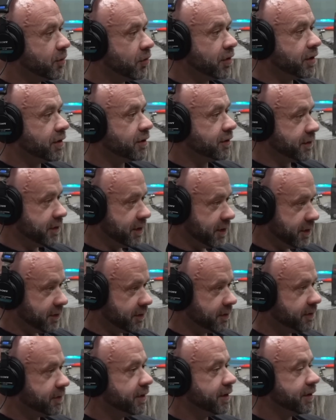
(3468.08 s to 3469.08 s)
4 or
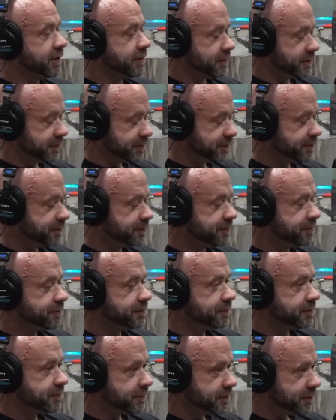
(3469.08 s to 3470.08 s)
5 in the morning,
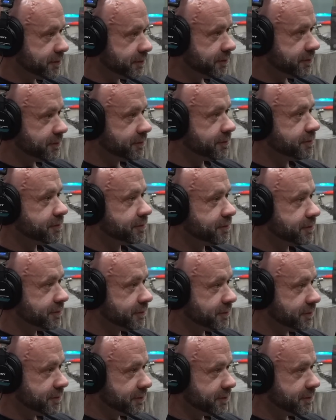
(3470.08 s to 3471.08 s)
and then we went fucking trained
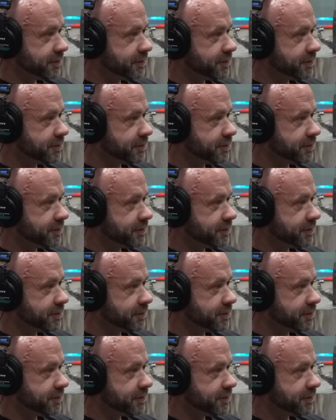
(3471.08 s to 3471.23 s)
at 11.